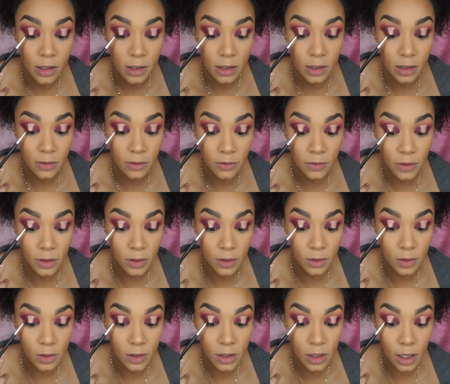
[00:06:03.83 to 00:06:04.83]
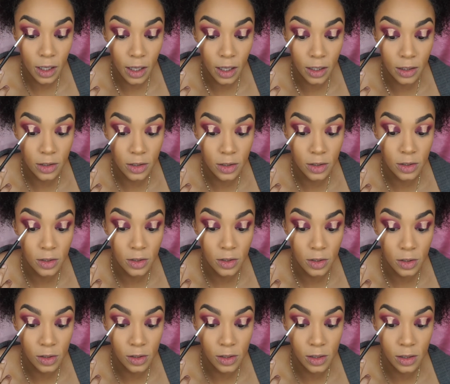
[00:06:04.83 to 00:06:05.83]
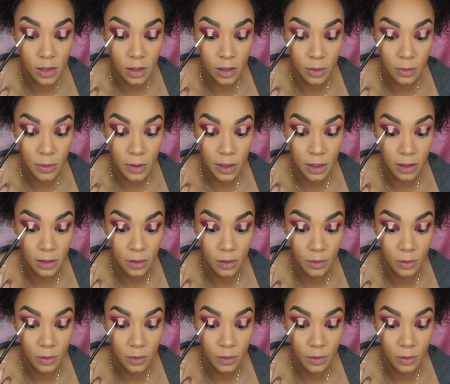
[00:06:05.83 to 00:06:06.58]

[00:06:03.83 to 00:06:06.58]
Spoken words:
diffuse the edges just a little bit,